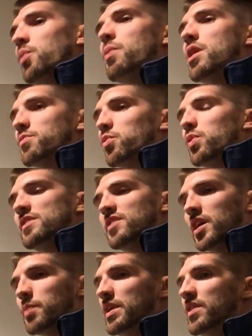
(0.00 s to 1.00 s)
multiple ways.
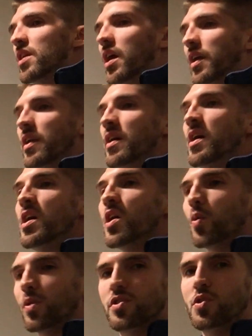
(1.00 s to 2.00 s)
It can be done
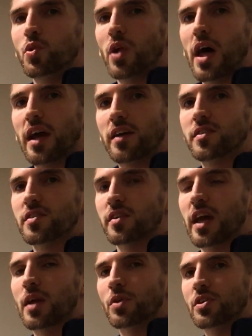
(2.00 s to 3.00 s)
with two legs.
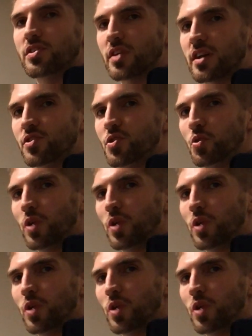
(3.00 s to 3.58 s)
Again, we're just on two